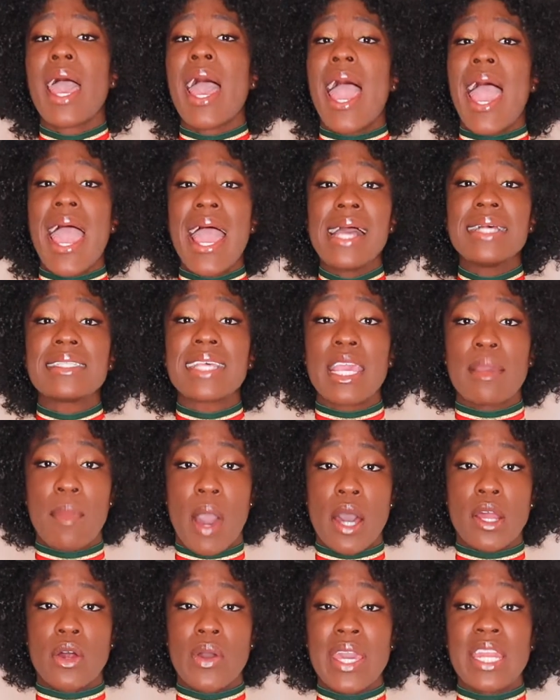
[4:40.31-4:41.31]
As a
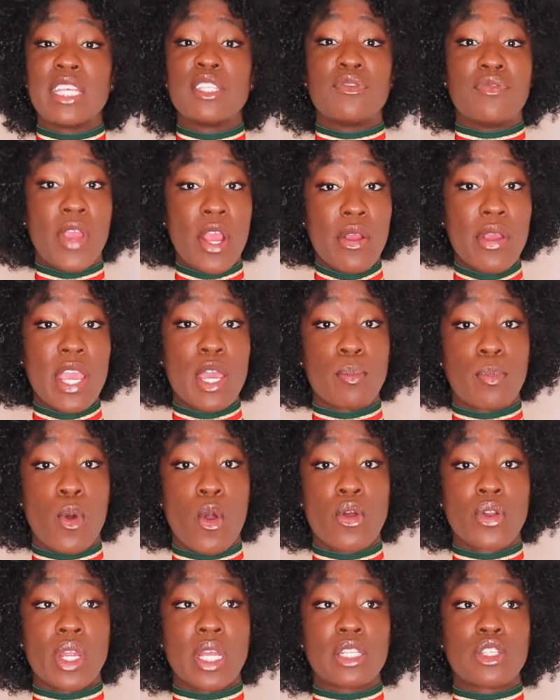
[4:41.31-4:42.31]
model, it is very
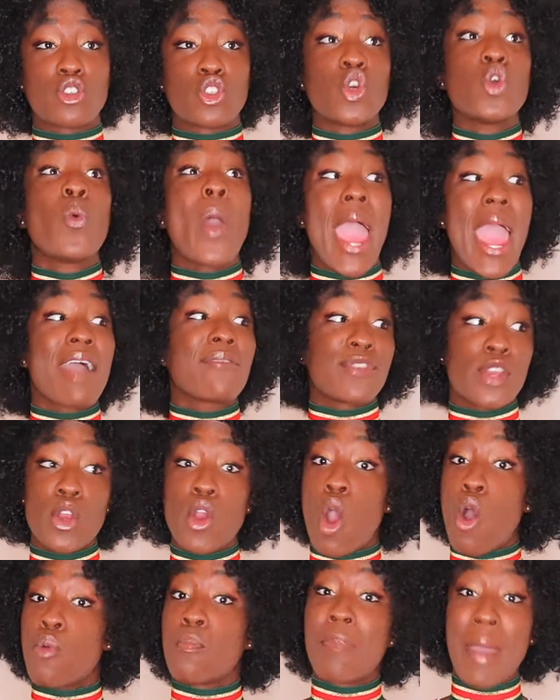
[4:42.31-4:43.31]
important to have your
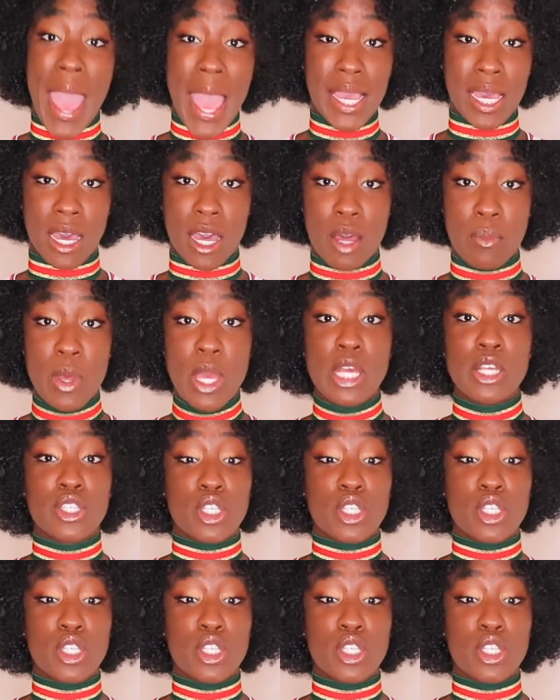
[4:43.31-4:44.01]
own backup,